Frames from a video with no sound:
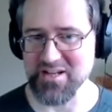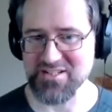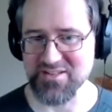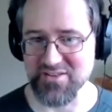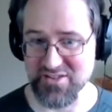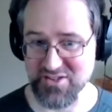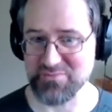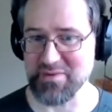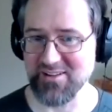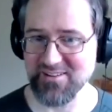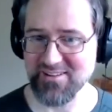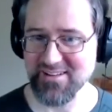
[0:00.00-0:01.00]
mentioned the
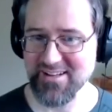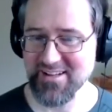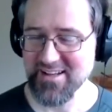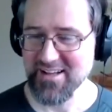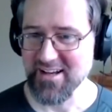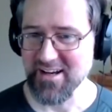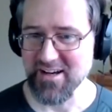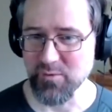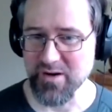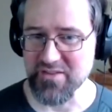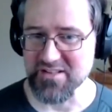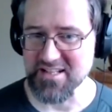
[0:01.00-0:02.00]
smell, one of